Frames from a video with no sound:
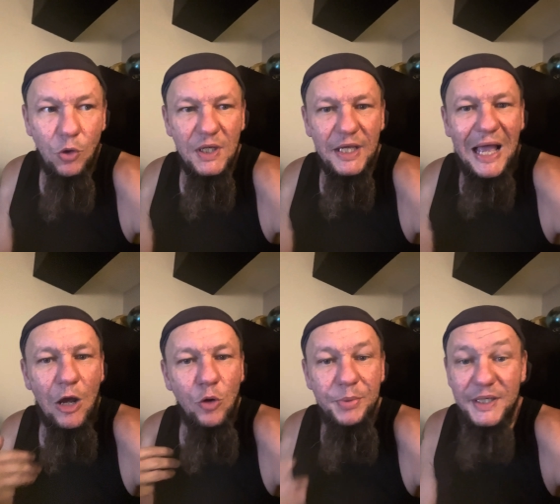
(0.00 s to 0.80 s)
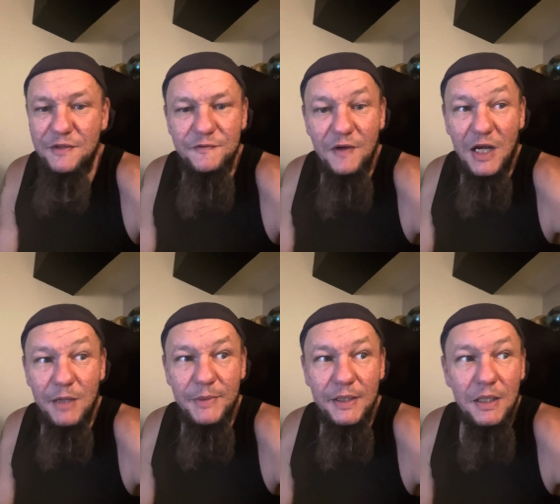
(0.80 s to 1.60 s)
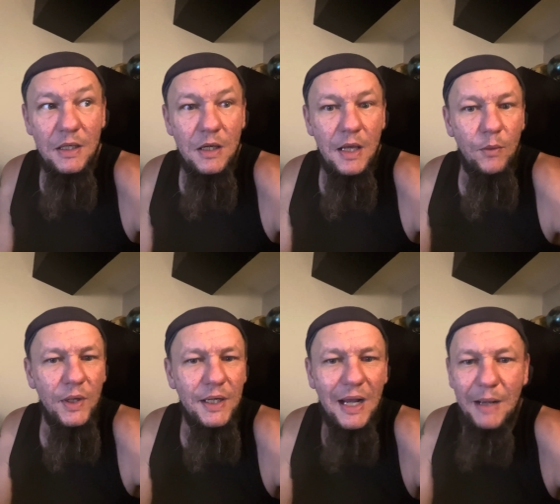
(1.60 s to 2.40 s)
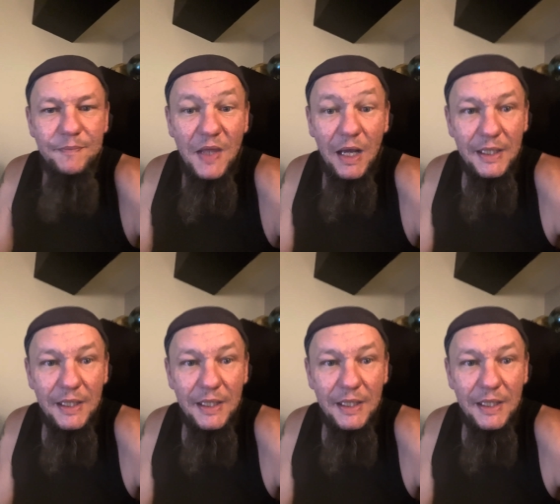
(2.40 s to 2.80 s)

or like I'll be in an environment where I'm not.